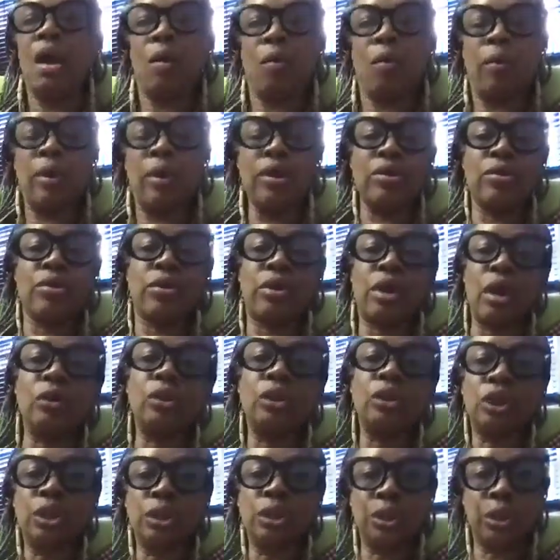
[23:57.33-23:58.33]
when you go
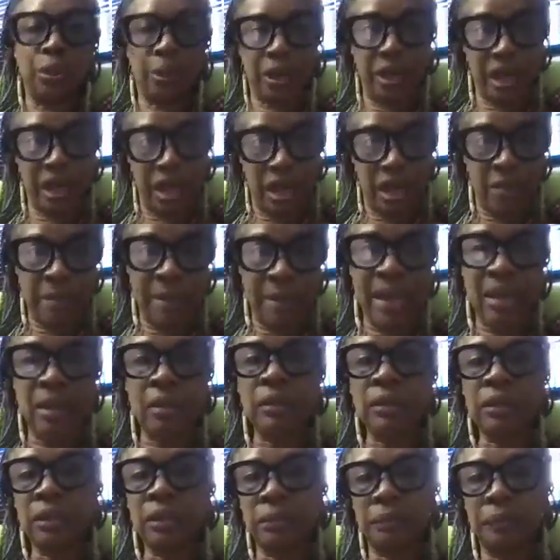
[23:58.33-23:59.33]
to your
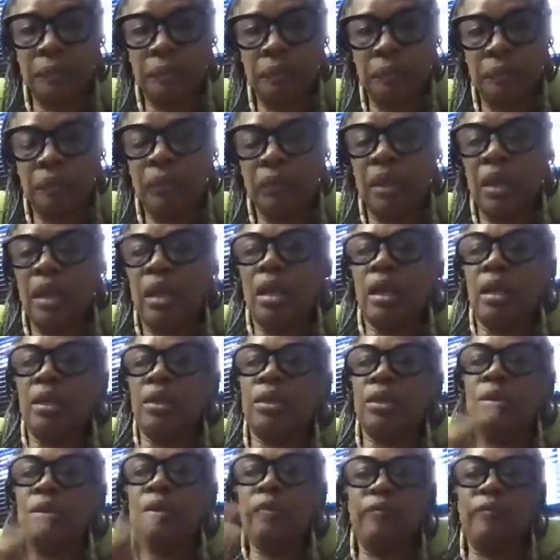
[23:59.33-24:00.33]
emails,
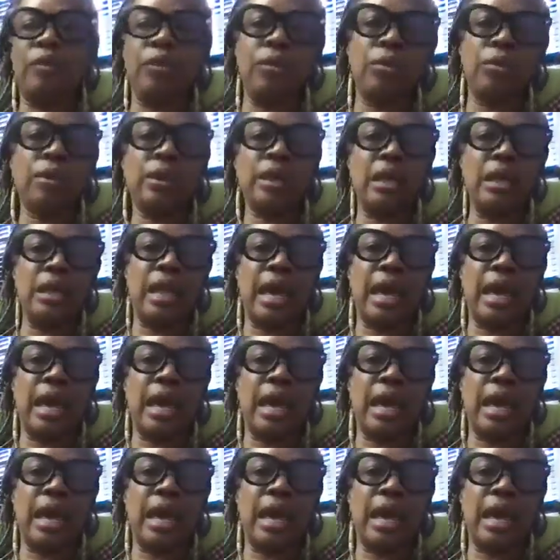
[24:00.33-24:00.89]
if you can